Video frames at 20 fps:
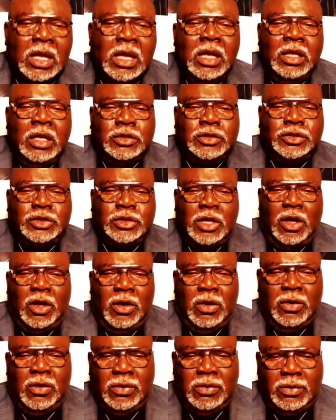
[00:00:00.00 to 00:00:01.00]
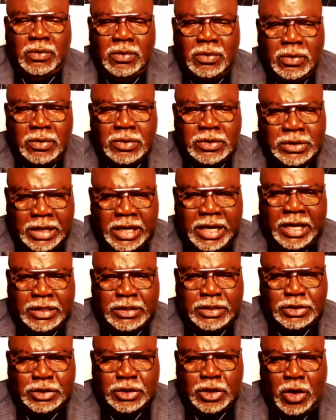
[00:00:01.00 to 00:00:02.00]
So, yes,
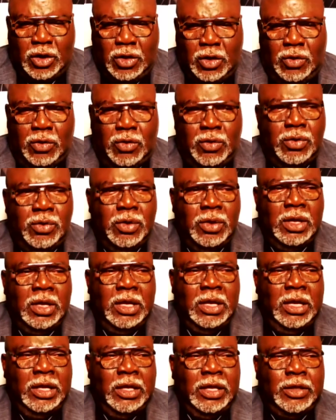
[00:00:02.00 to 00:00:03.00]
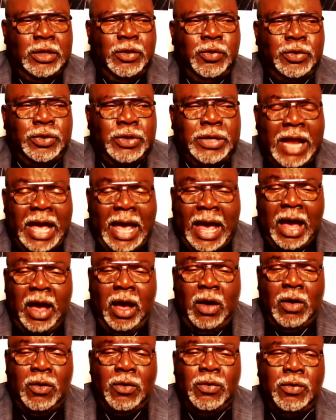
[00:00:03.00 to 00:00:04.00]
so
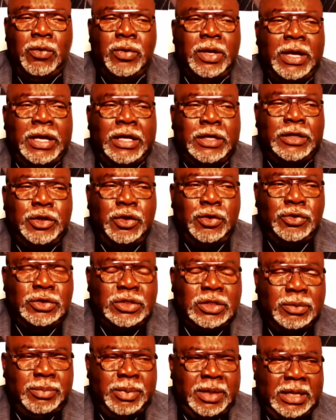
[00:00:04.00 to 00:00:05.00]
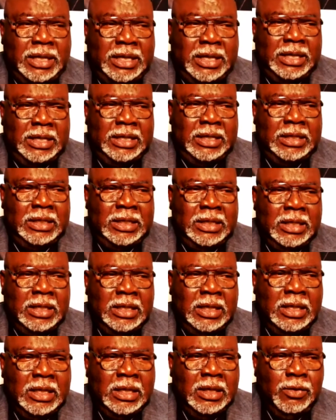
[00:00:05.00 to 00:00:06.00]
now it used to be
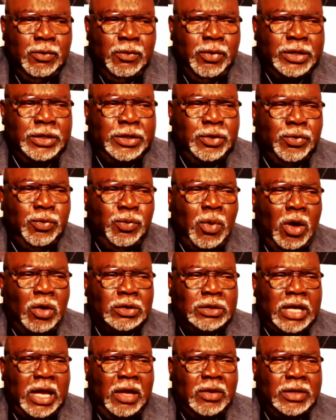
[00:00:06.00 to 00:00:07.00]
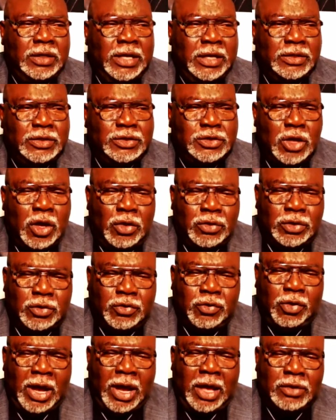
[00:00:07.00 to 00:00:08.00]
when you walked out and saw the
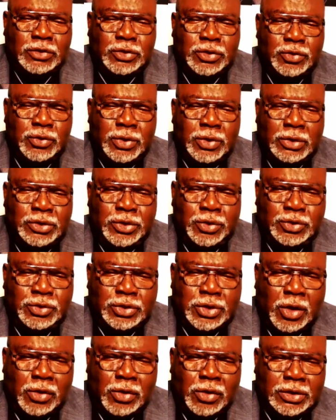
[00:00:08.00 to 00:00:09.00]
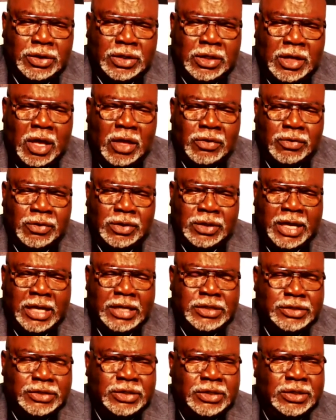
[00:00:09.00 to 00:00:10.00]
crowd, you saw the
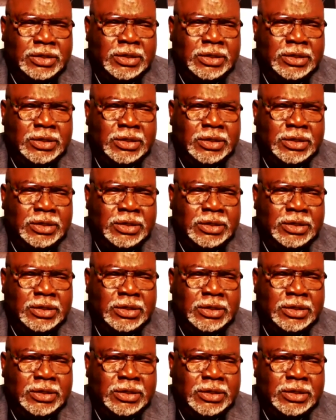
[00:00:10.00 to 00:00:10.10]
congregation.